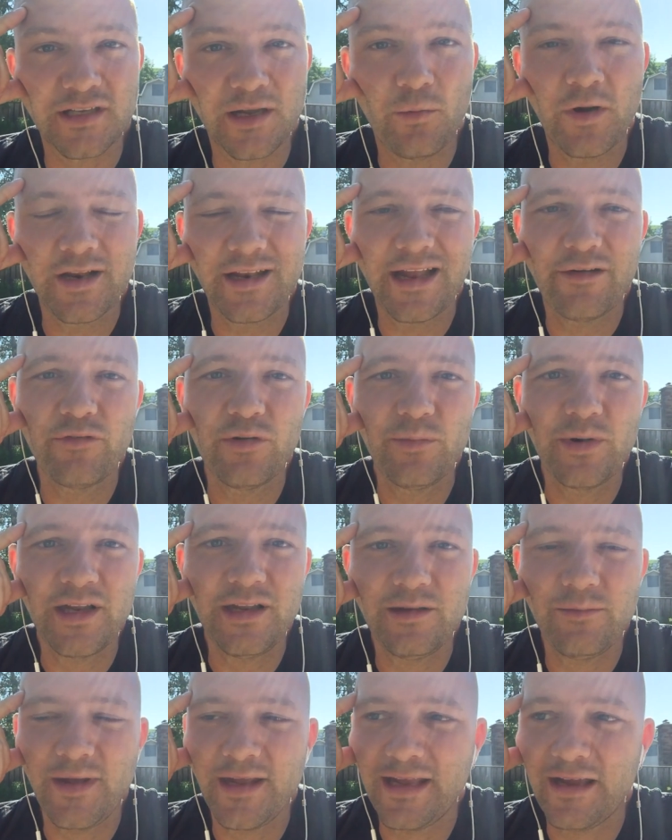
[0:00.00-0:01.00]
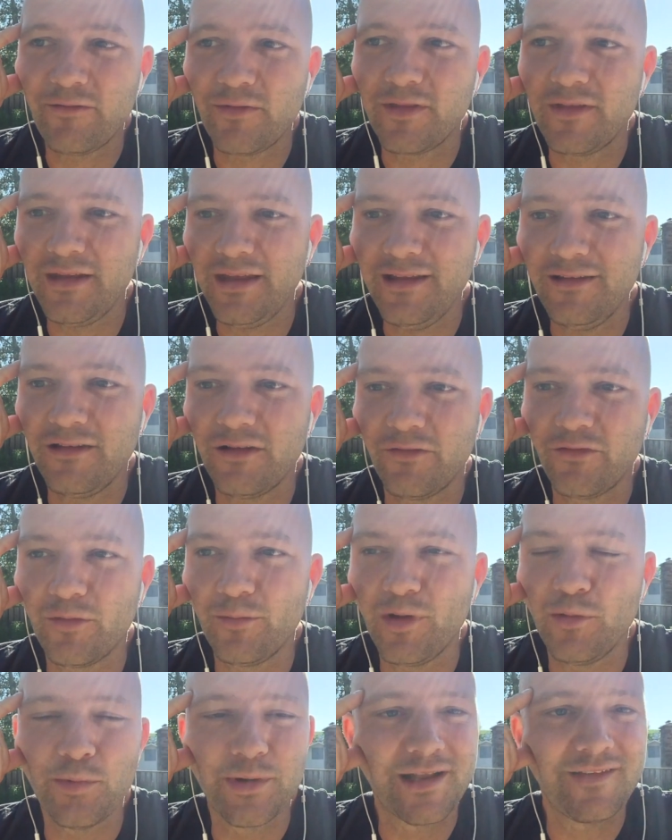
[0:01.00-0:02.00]
I wanted everybody to make everything easier for
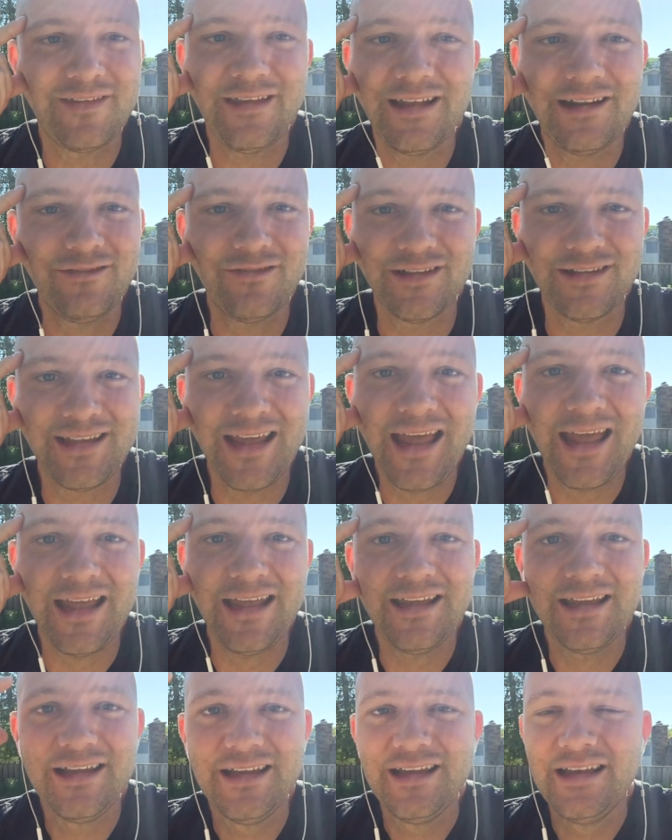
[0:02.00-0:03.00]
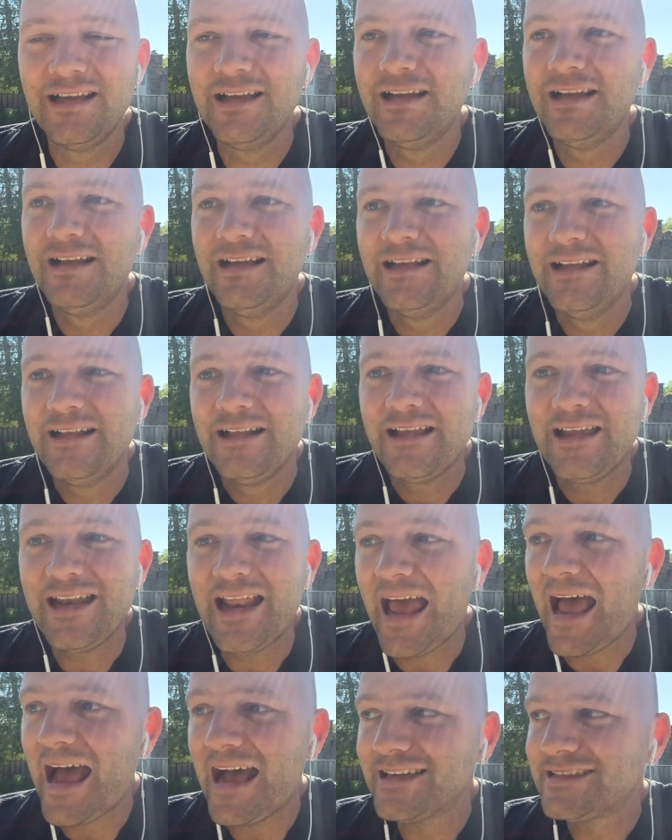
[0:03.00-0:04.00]
me. But at the end of the day, it
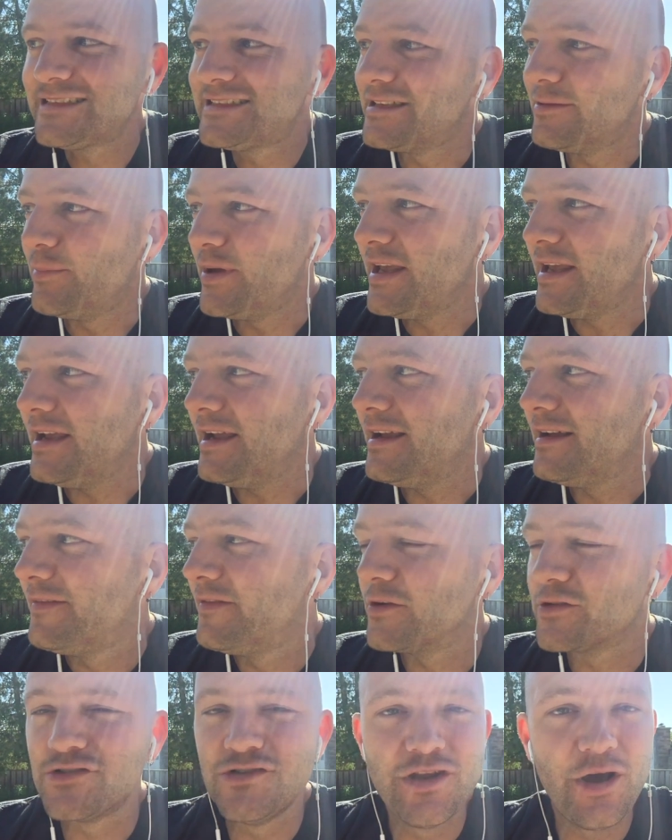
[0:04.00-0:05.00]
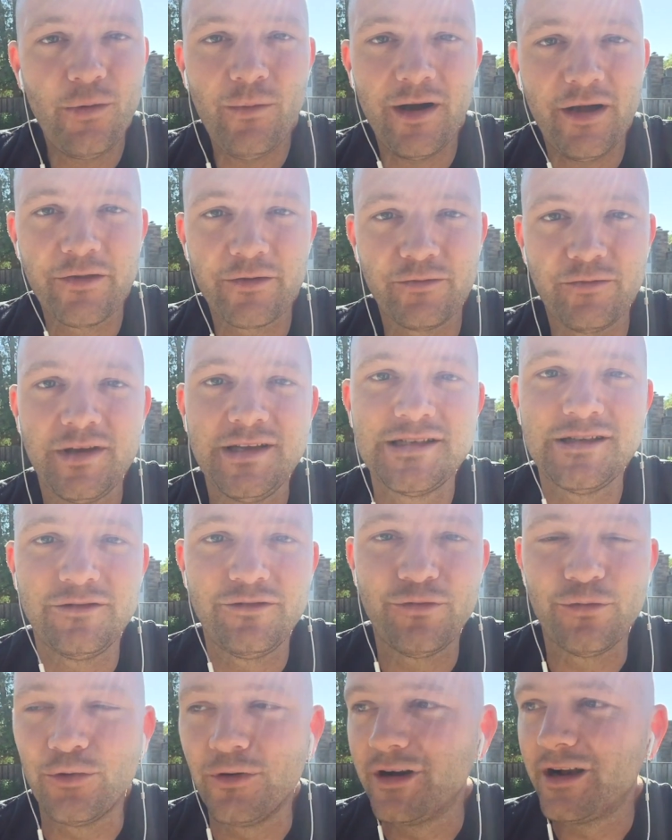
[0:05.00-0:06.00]
has to be. There's no other reason
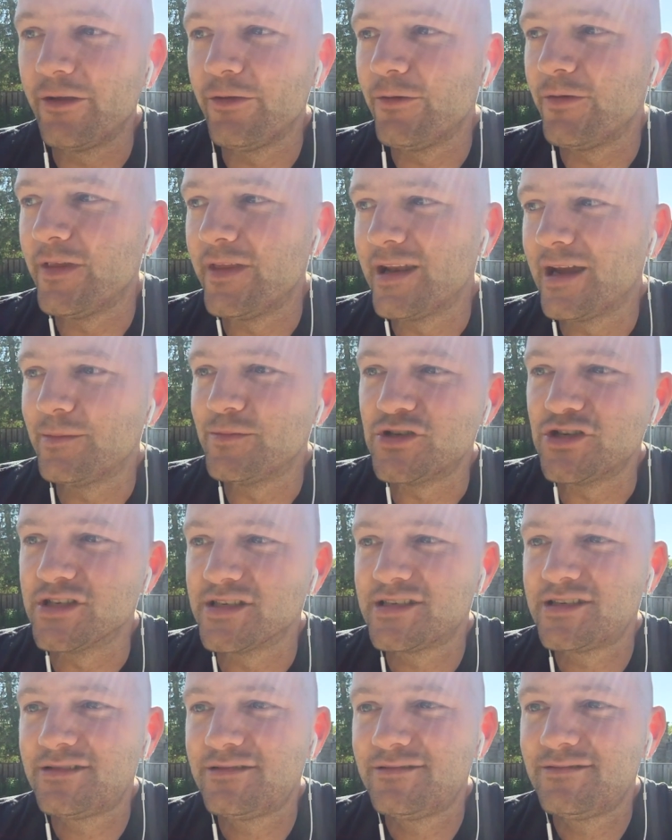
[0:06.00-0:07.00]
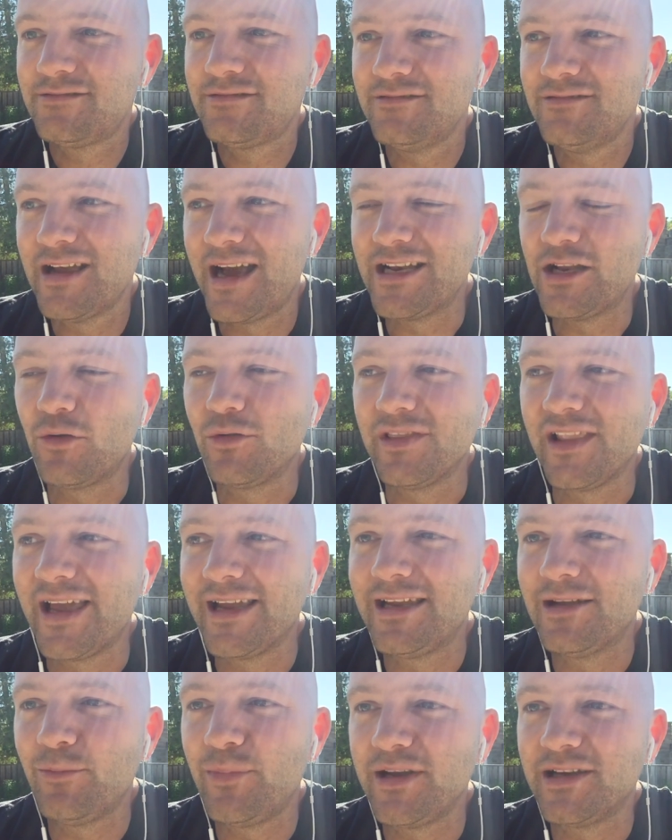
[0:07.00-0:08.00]
for it other than I'm just, I don't
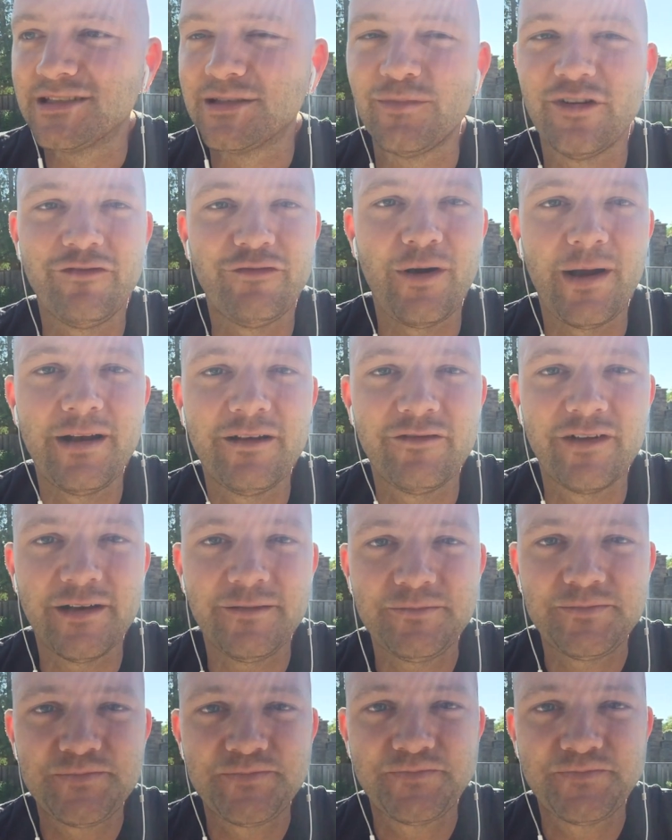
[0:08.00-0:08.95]
like it because I'm afraid of it.